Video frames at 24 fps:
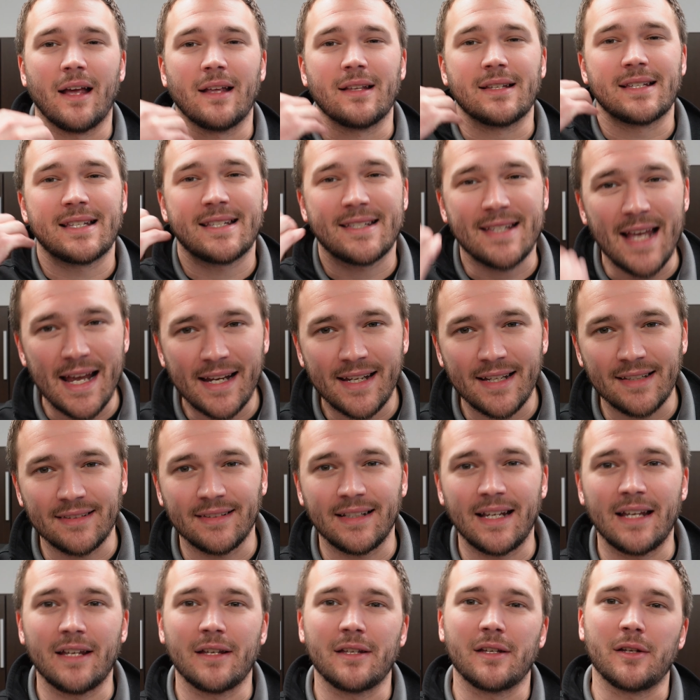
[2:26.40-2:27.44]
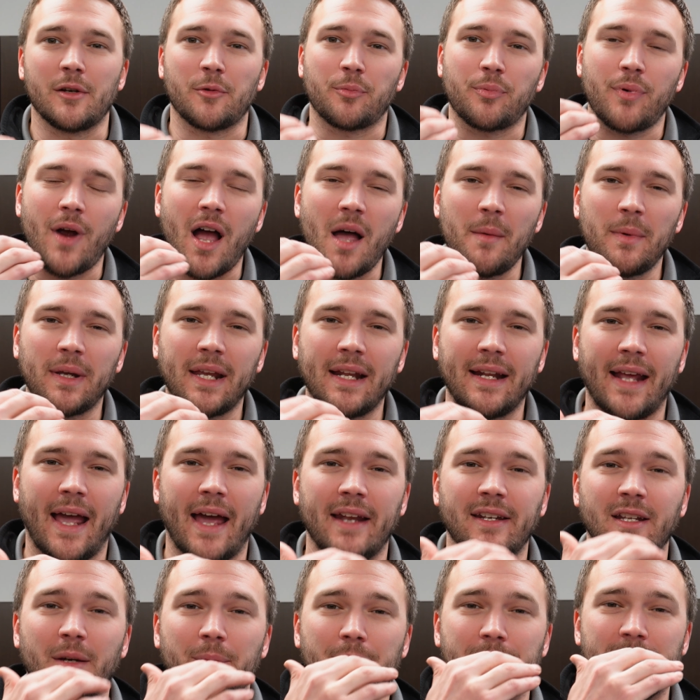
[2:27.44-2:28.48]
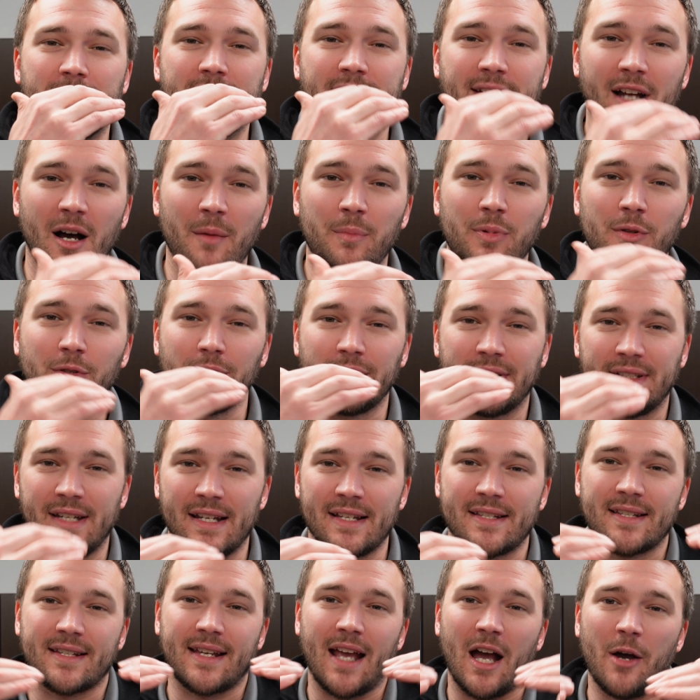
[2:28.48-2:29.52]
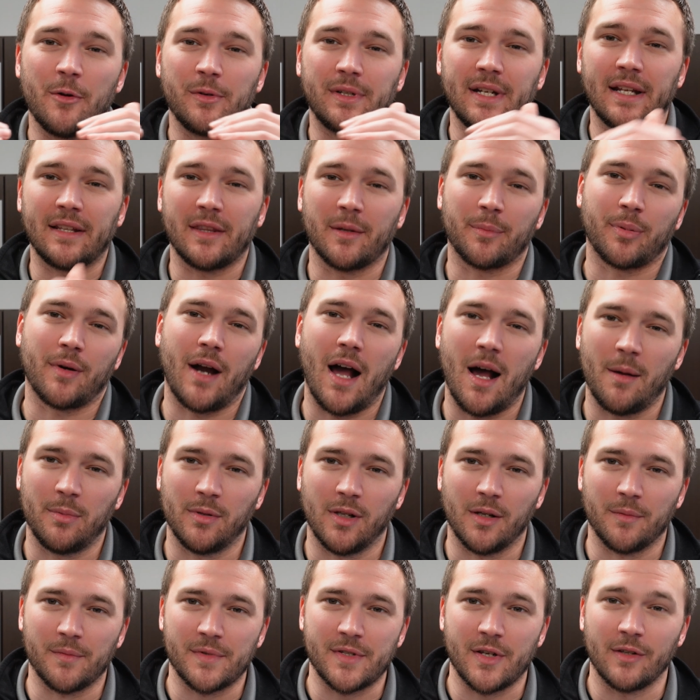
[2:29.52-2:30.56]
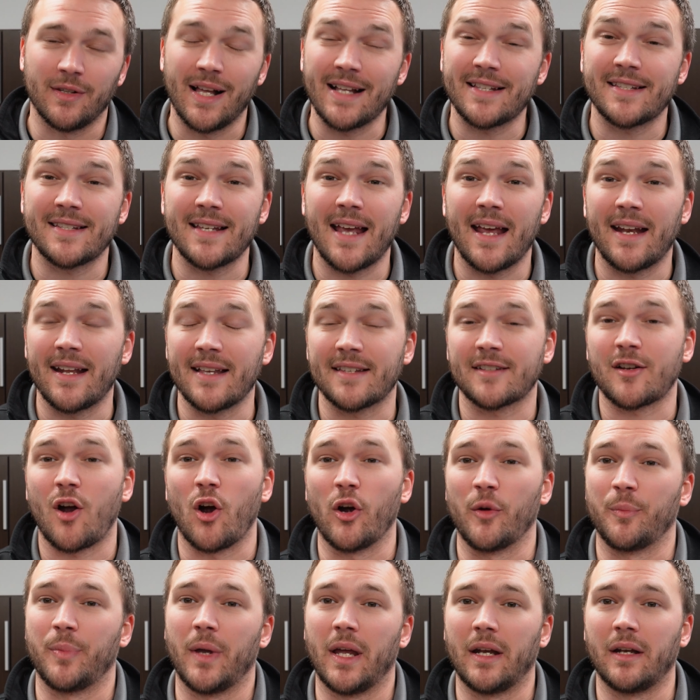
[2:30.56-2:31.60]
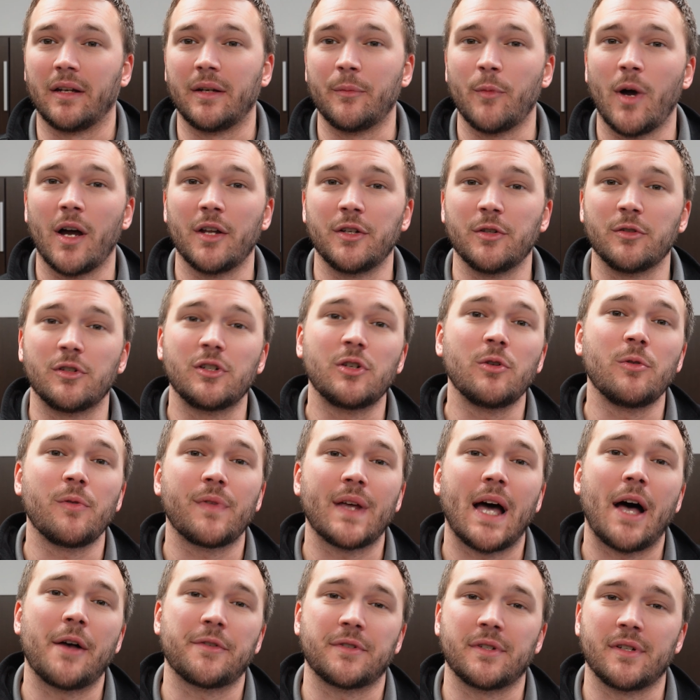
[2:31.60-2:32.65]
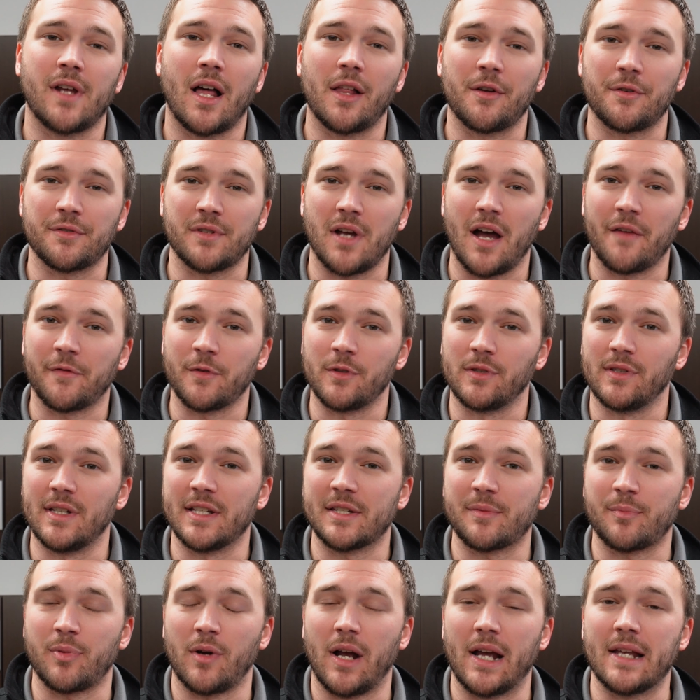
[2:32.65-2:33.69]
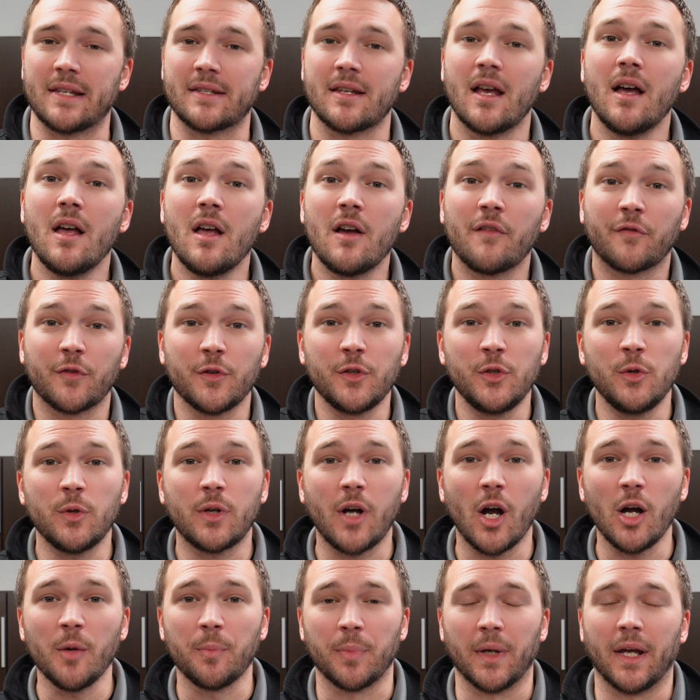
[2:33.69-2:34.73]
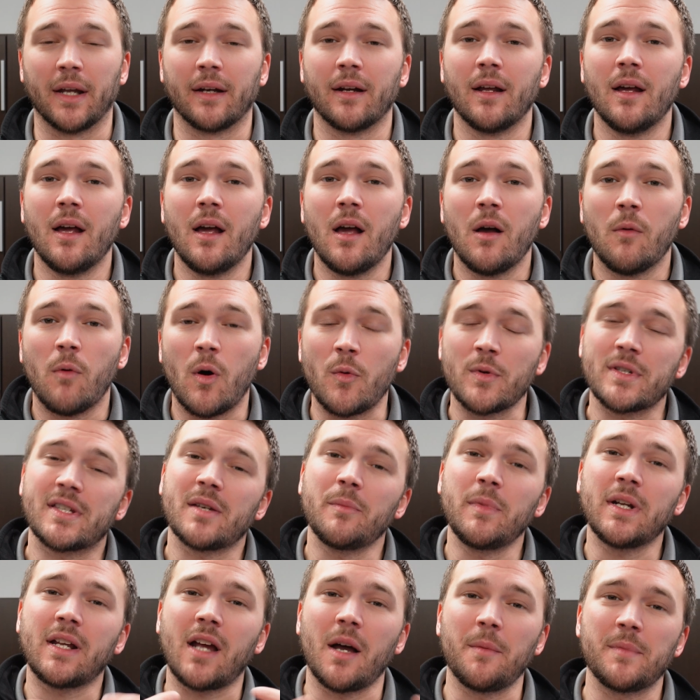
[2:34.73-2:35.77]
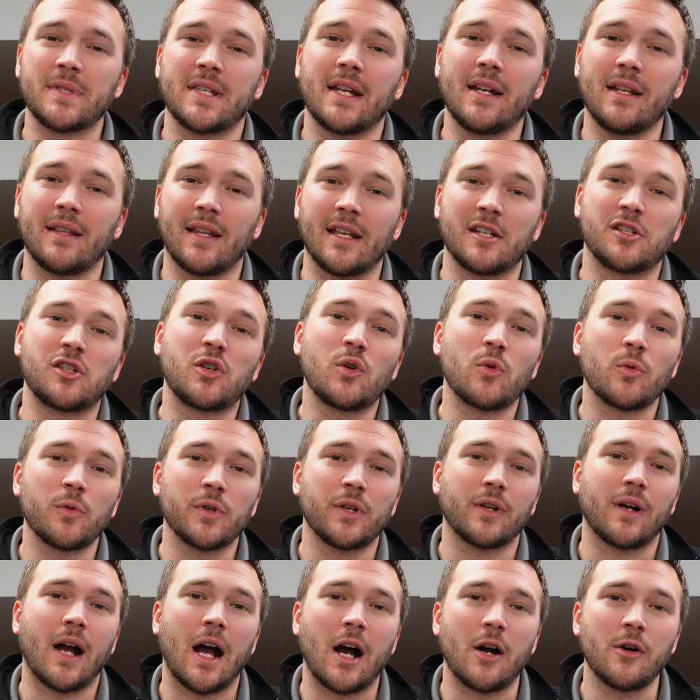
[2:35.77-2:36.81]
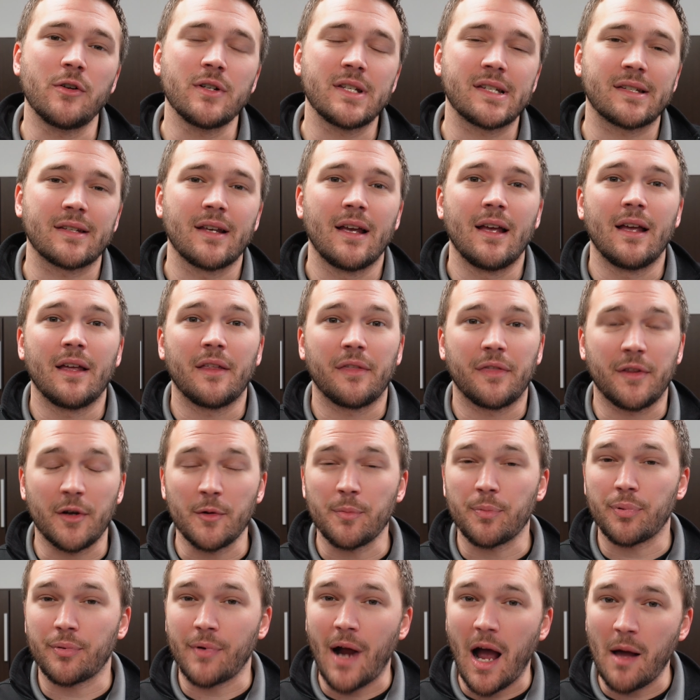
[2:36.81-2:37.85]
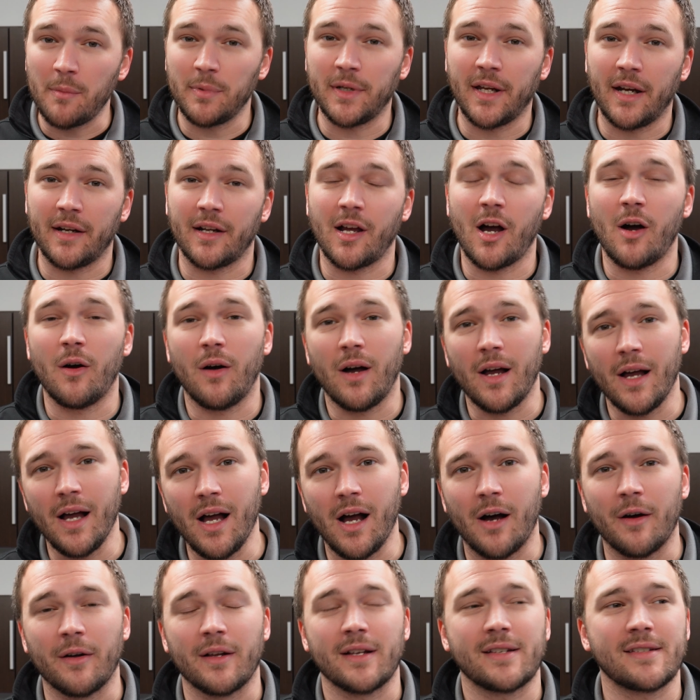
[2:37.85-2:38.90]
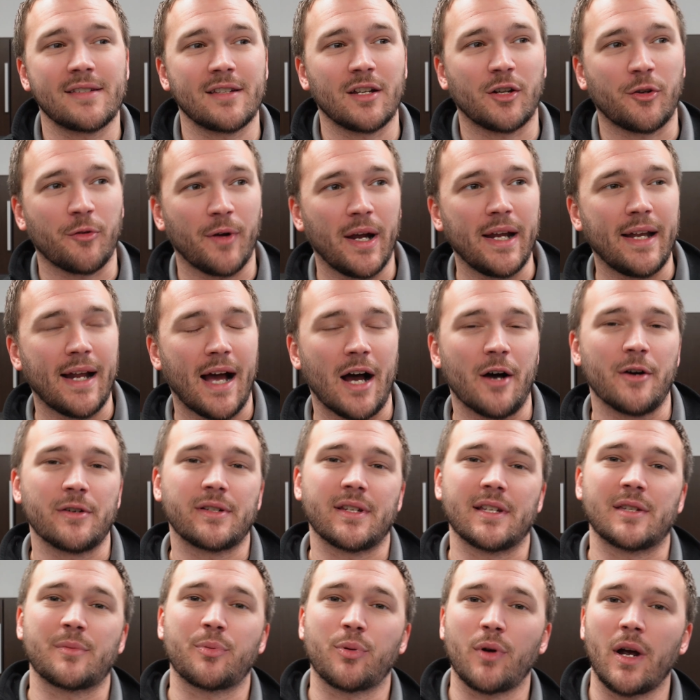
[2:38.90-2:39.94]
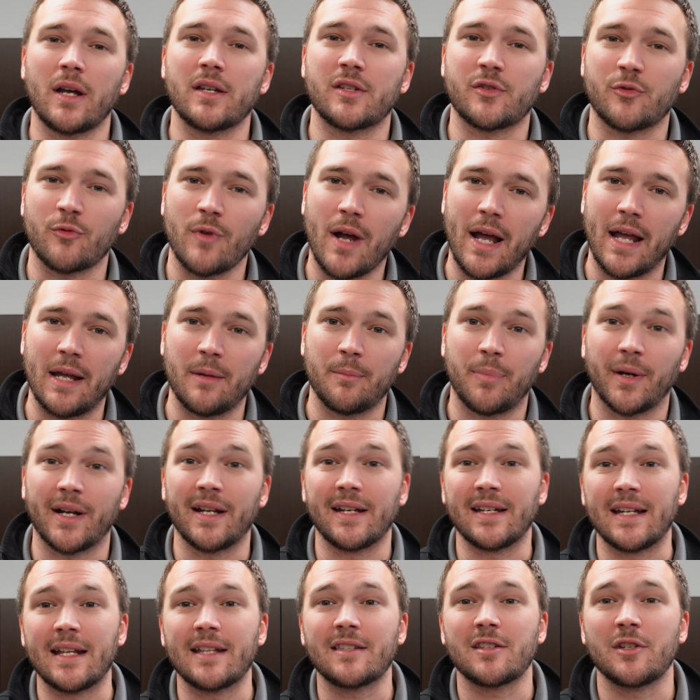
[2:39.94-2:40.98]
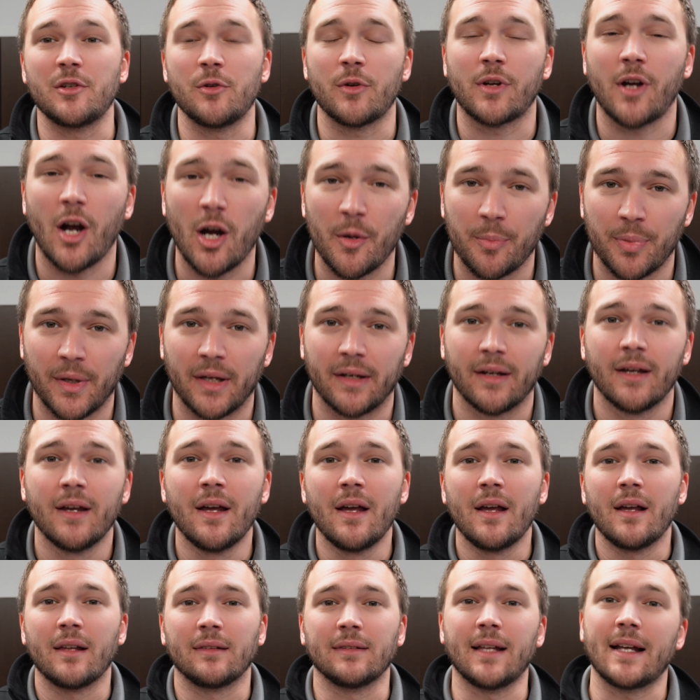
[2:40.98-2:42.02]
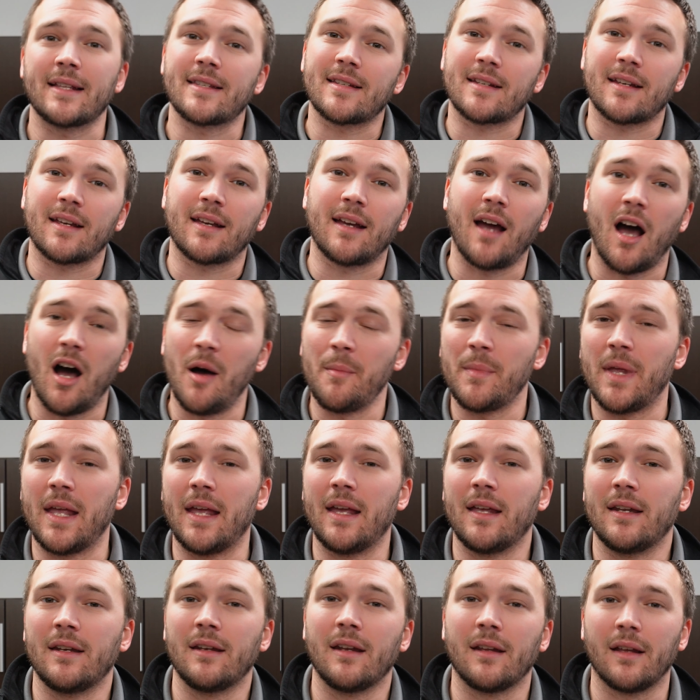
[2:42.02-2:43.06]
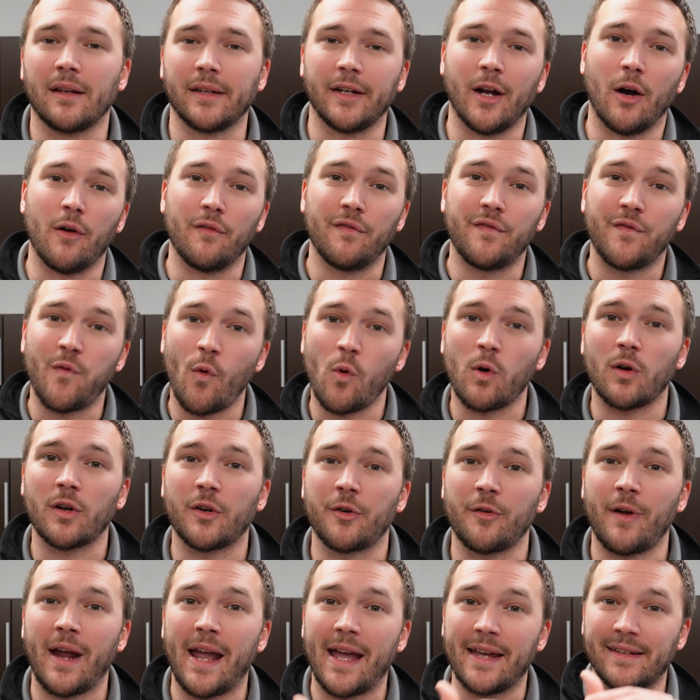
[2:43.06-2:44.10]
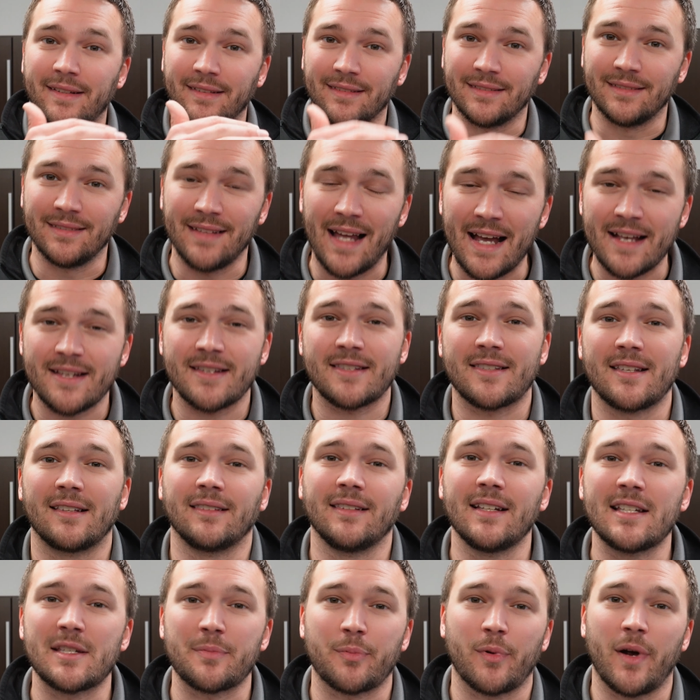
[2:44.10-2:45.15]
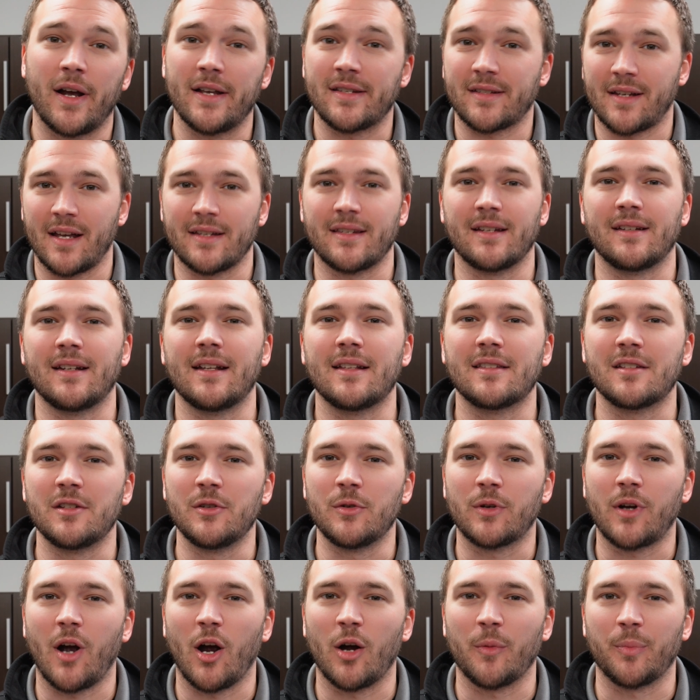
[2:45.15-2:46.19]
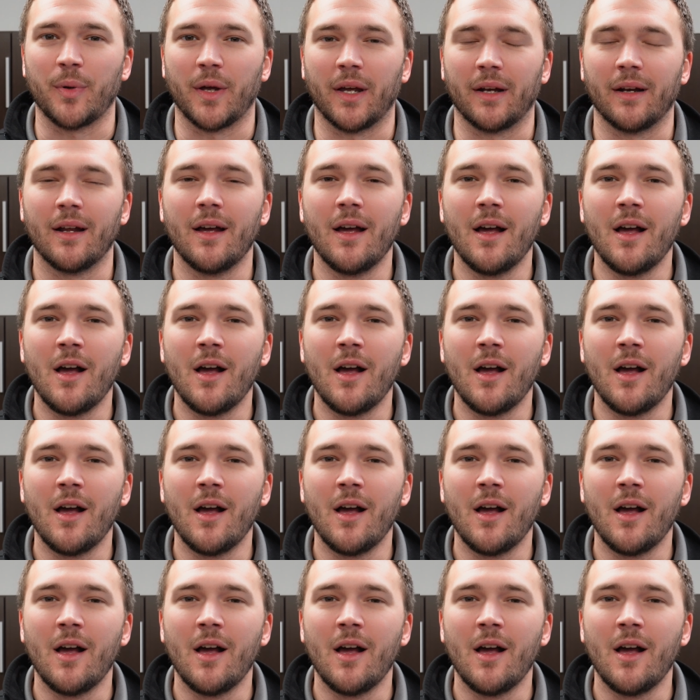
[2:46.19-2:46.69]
Secondly, you're probably going to end up double discounting the problem. So let's say it is carpet and you want to do $2,000 off your list price for new carpet. Well, when somebody comes in and they tour your house, they're probably going to go, oh, this is a great house, it's priced right, but it needs new carpet. Let's come in, $4,000 less than list price because it needs new carpet.